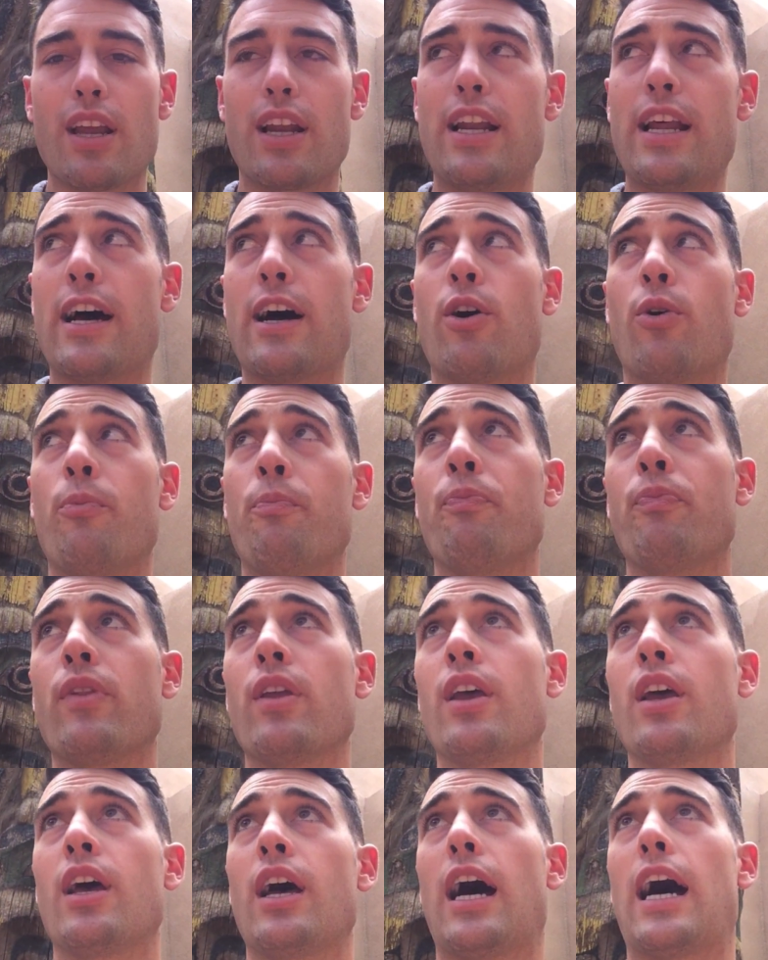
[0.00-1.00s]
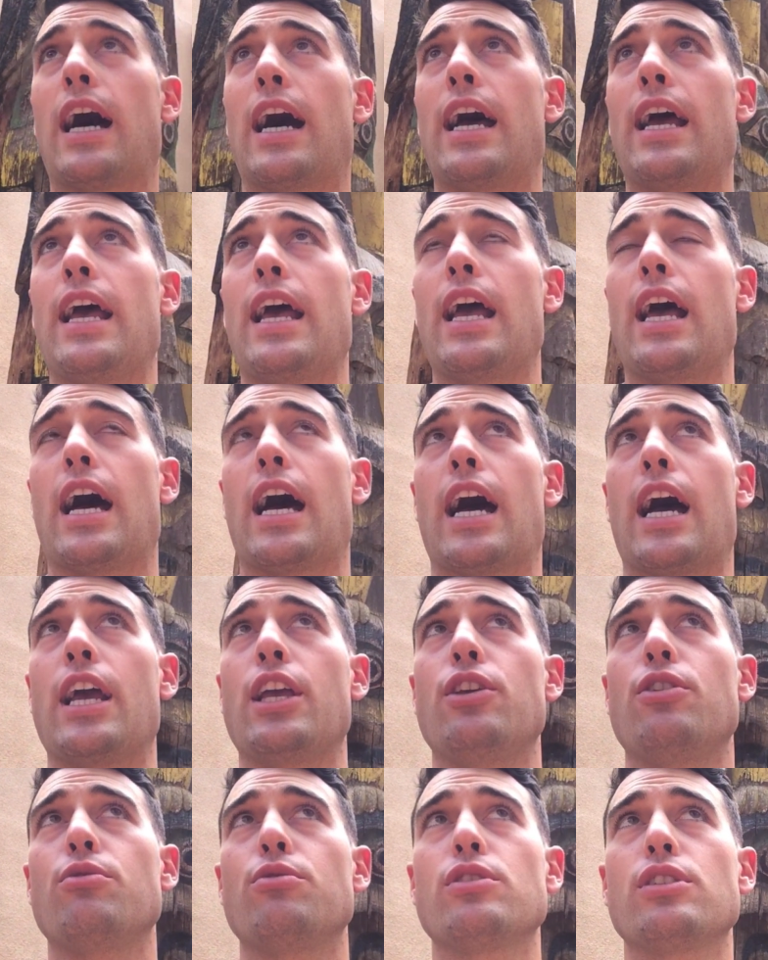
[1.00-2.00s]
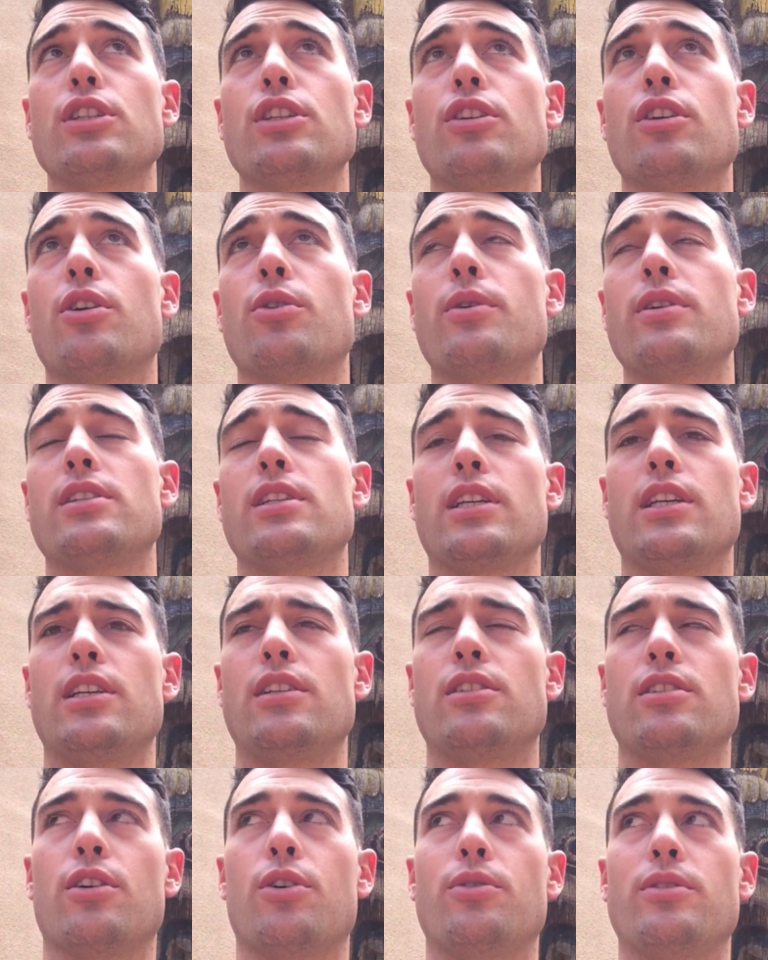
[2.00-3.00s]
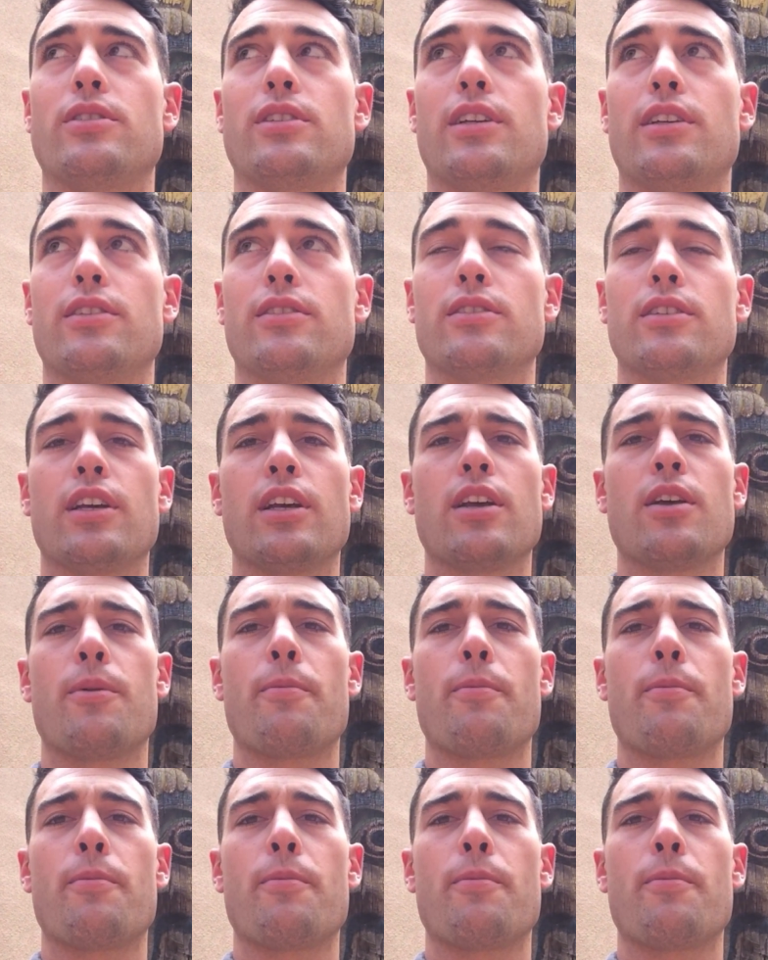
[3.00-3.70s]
Now, I usually go into ketosis